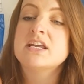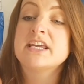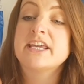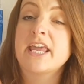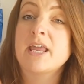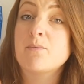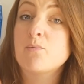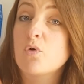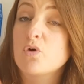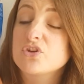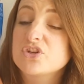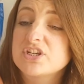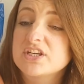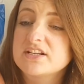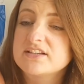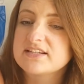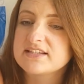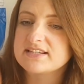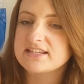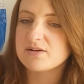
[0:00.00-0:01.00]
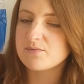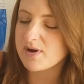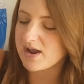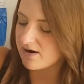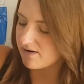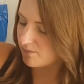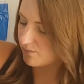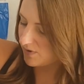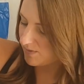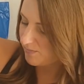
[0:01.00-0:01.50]
keep watching to see
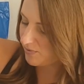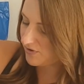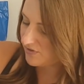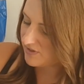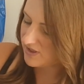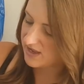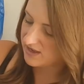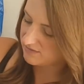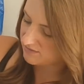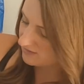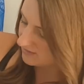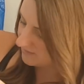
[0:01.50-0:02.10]
where we put that.